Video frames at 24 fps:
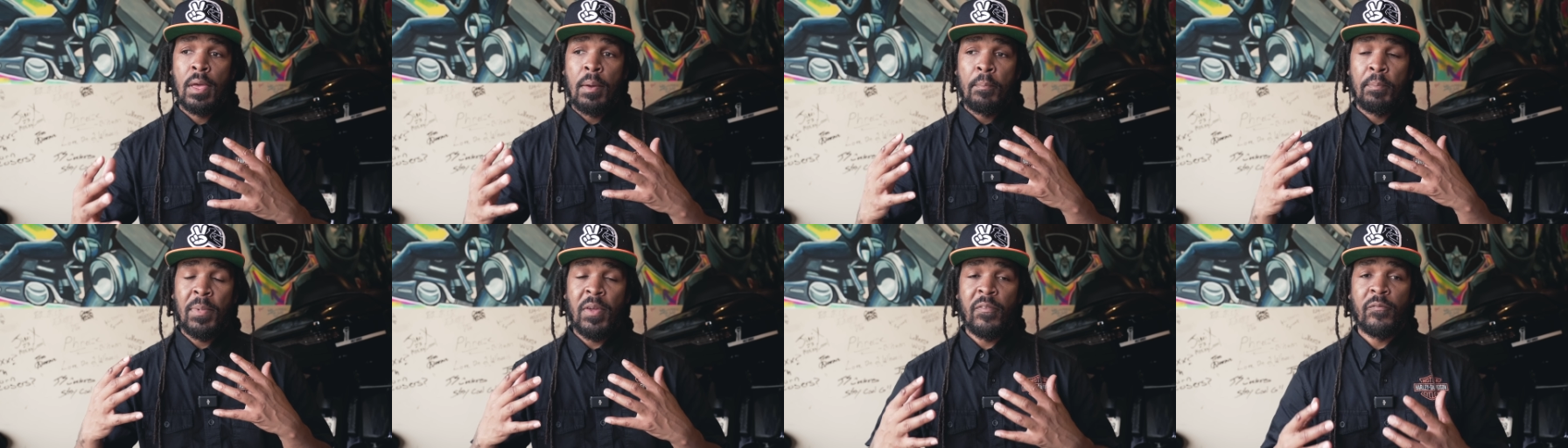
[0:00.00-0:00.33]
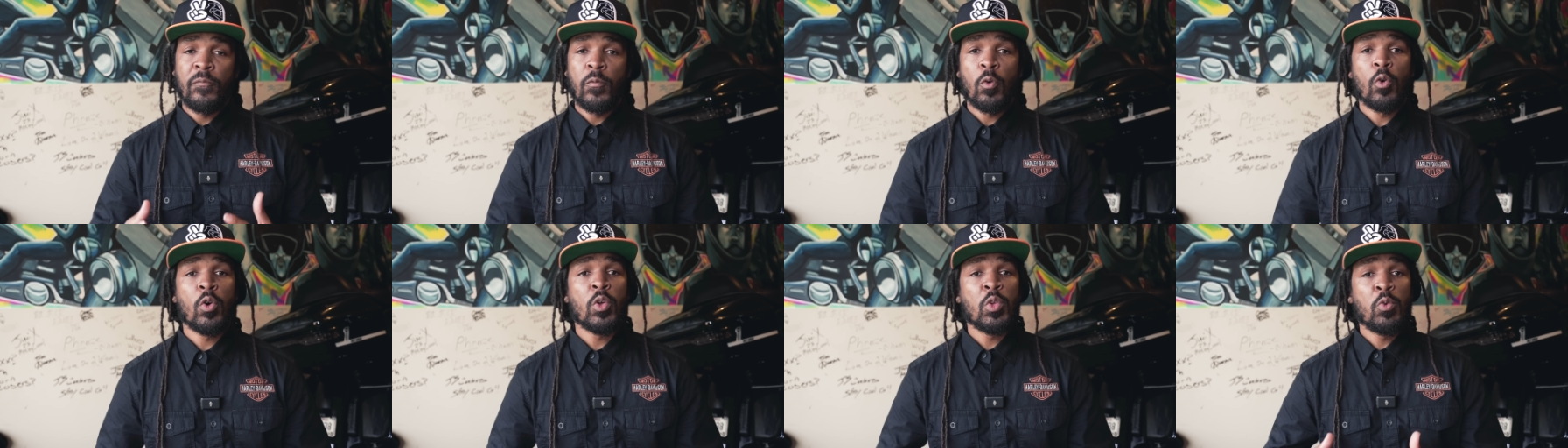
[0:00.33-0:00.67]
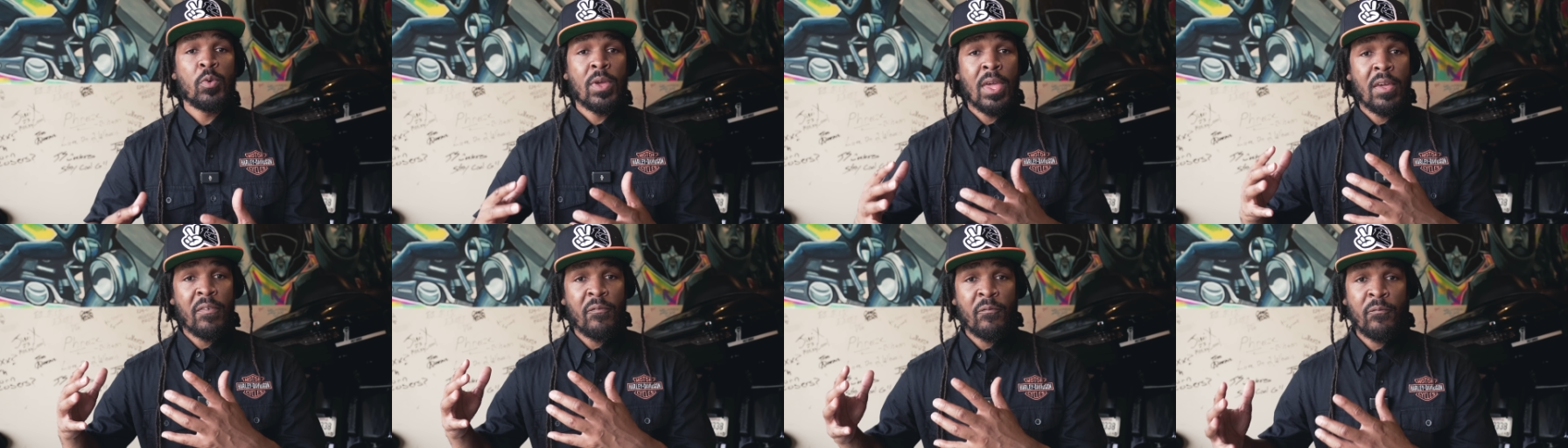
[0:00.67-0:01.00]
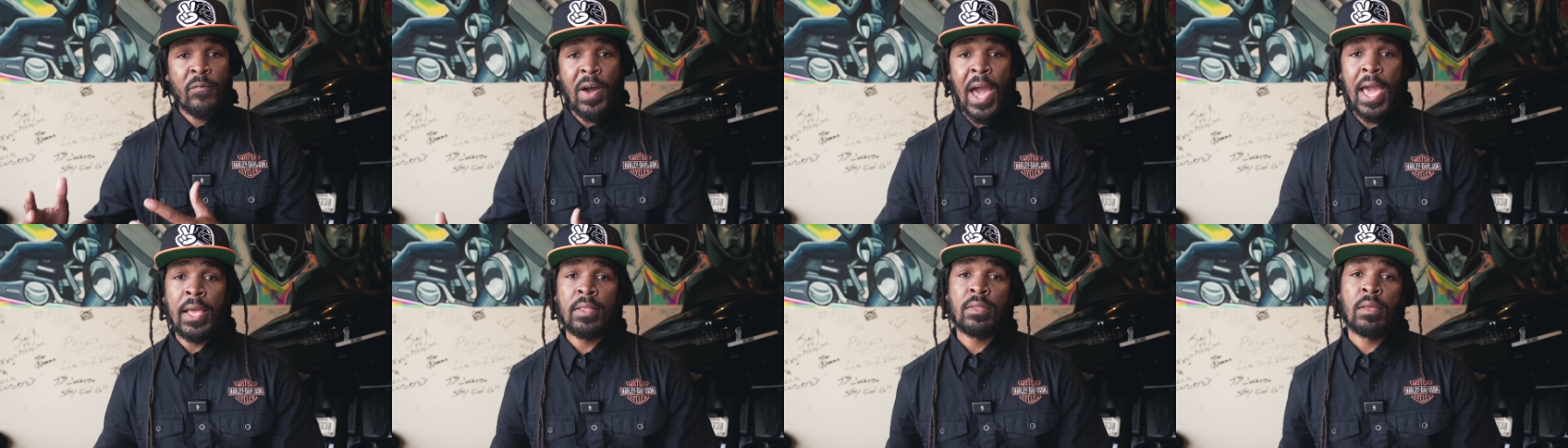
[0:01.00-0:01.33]
before you
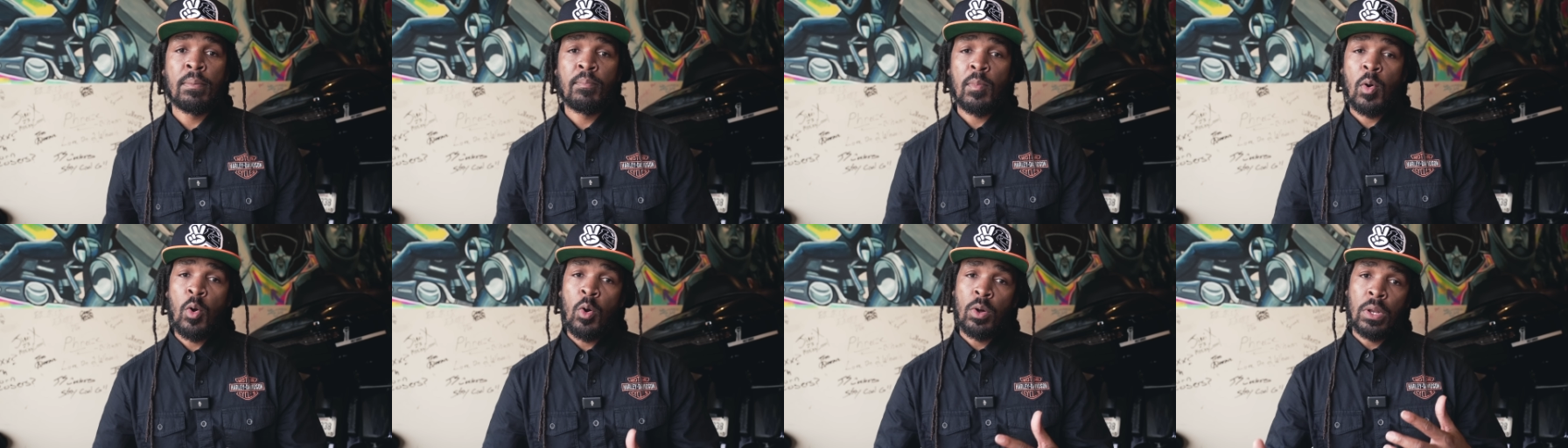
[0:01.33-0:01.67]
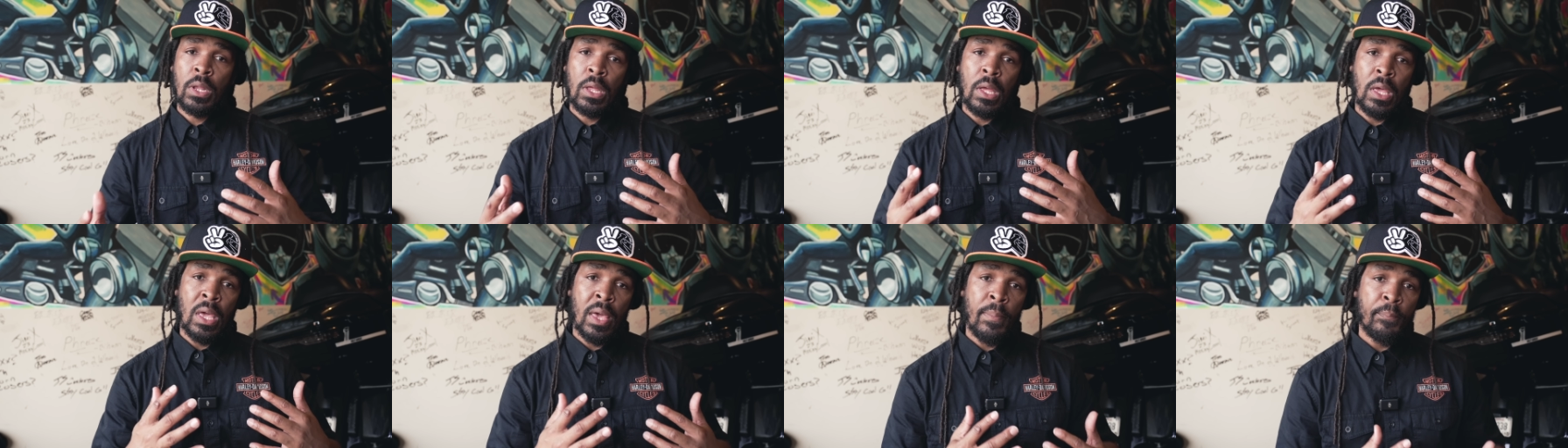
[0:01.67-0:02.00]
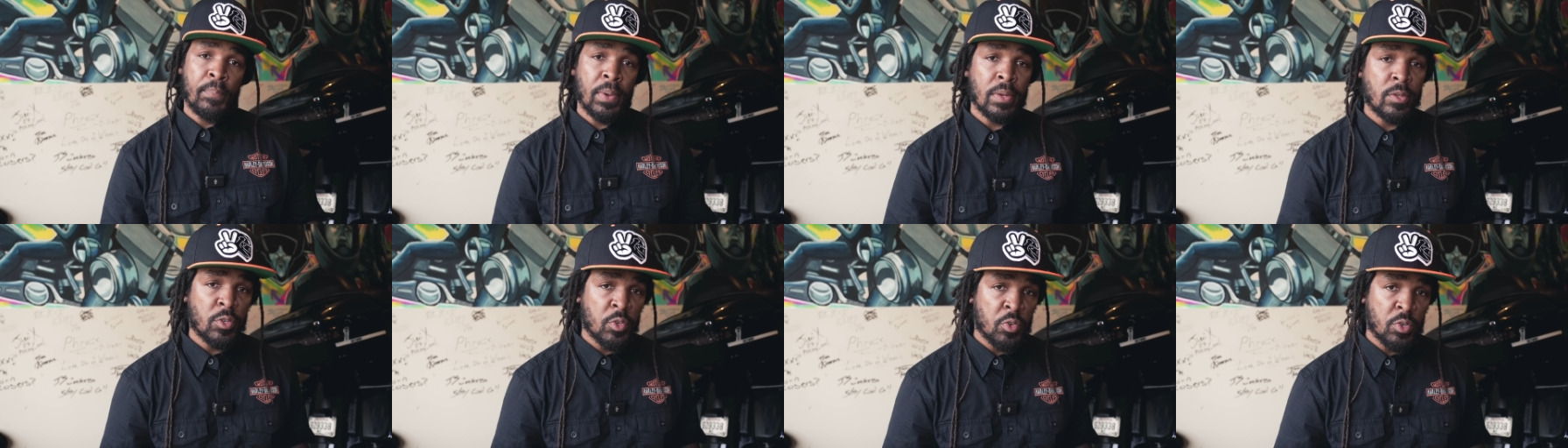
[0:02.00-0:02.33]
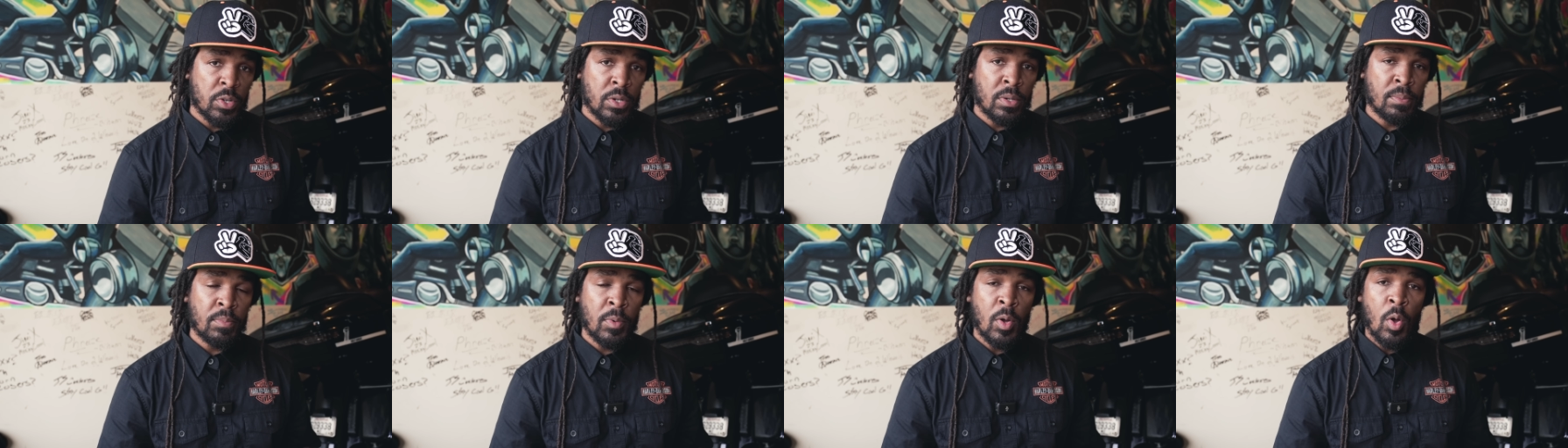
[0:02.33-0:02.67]
invite them on an epic
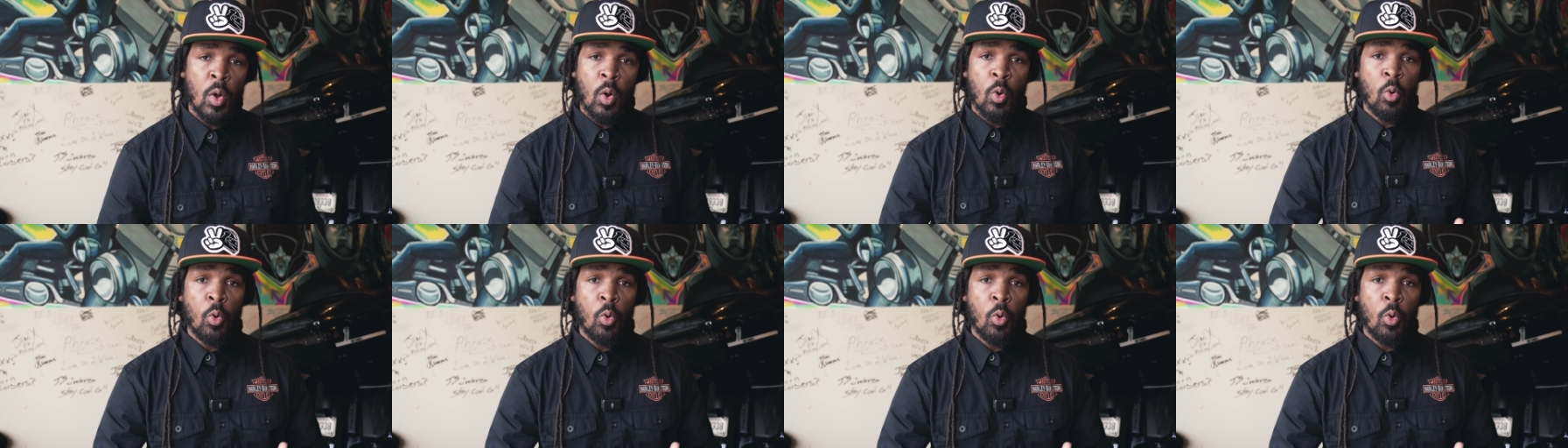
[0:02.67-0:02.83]
trip